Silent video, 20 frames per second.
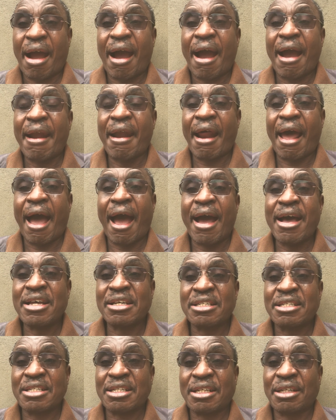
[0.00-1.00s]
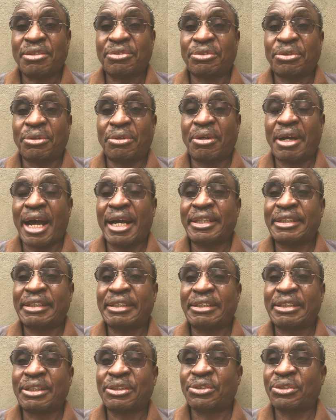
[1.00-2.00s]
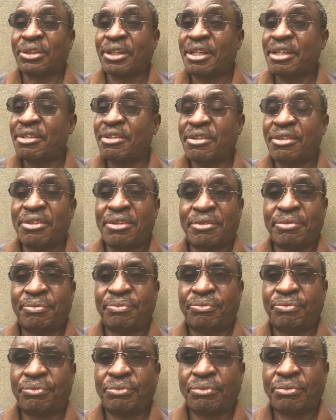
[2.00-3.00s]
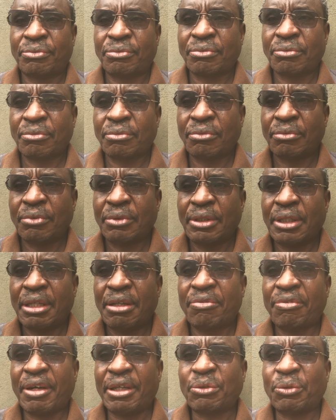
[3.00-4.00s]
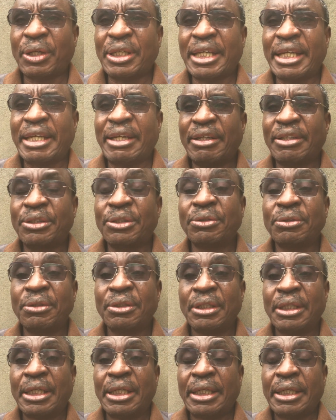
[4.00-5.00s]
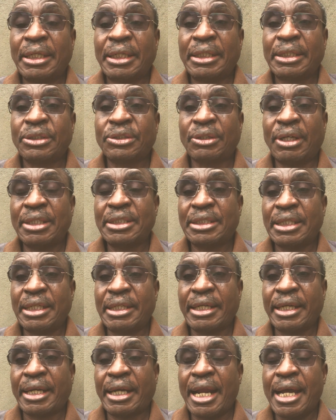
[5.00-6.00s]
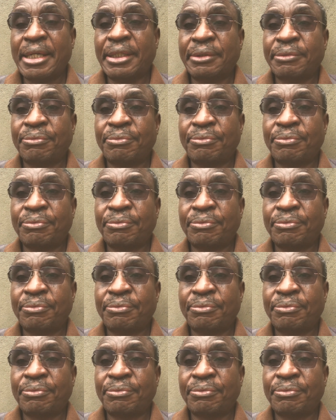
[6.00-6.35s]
and ask for assistance or anything. No. In fact, what he'll do is go and tell the clan.